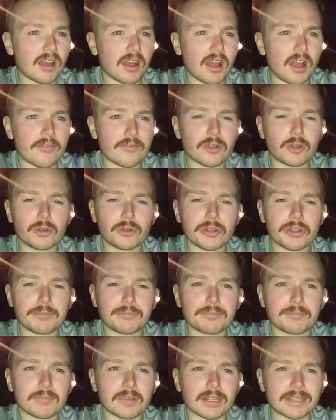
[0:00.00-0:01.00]
I've called
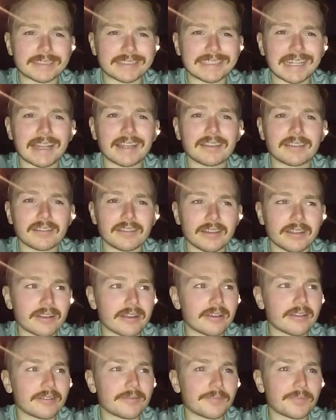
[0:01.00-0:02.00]
him like Santa
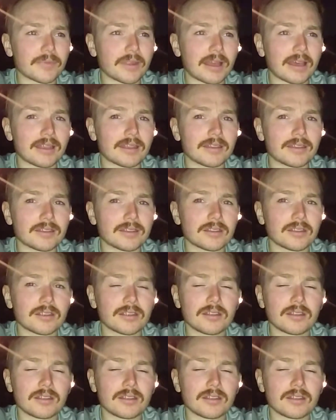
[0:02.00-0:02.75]
nigger, and